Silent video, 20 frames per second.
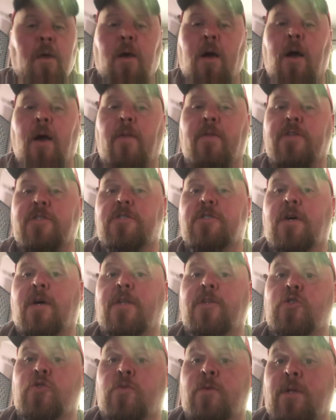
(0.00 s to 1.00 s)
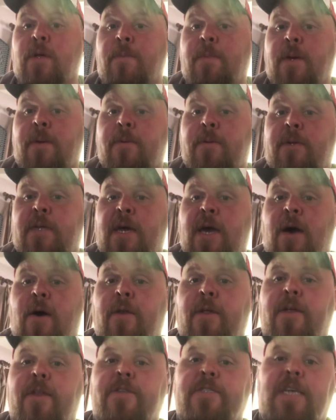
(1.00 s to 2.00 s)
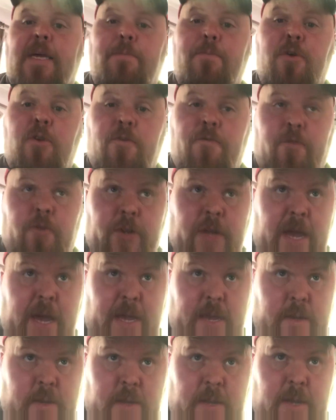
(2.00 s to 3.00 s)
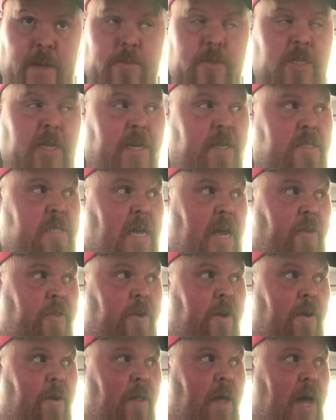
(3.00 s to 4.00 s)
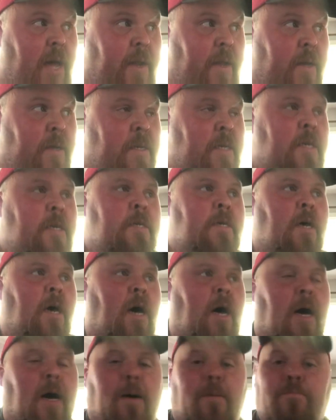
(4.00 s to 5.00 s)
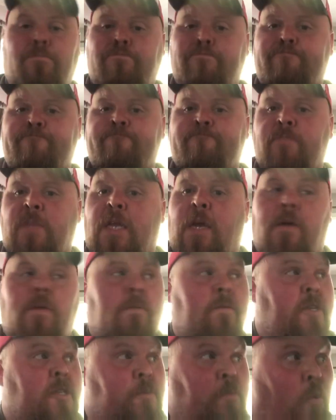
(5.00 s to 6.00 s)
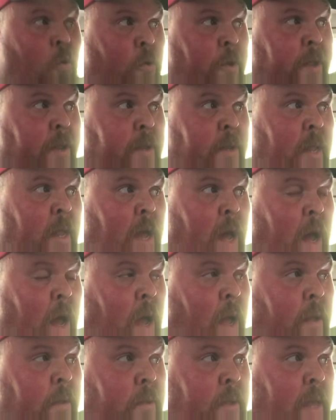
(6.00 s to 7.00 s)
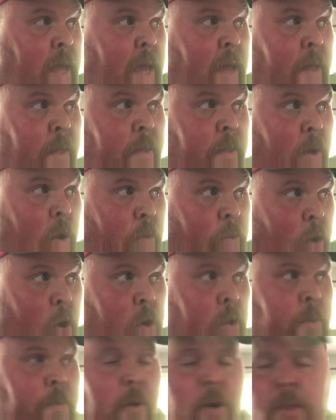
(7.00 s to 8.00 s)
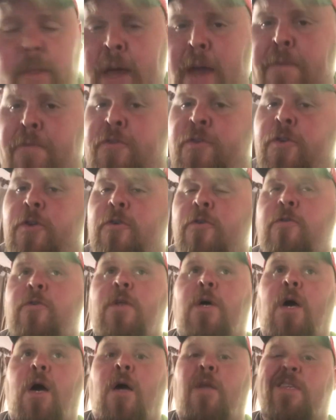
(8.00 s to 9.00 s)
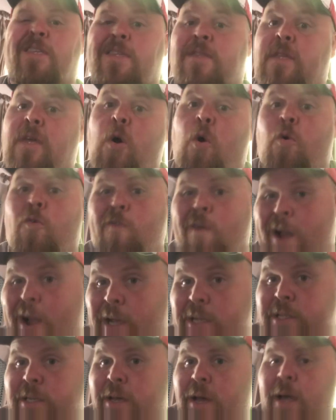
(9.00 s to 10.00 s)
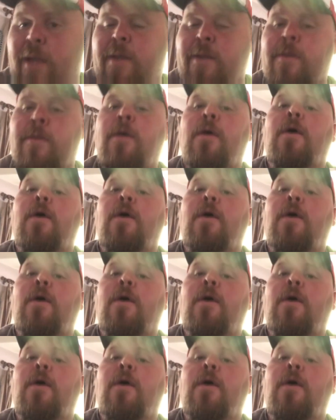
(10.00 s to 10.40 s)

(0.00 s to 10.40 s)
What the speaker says: the sun is really beaming down. It is a beautiful day in upstate South Carolina. This morning and the early part of the afternoon, I did the old grass cutting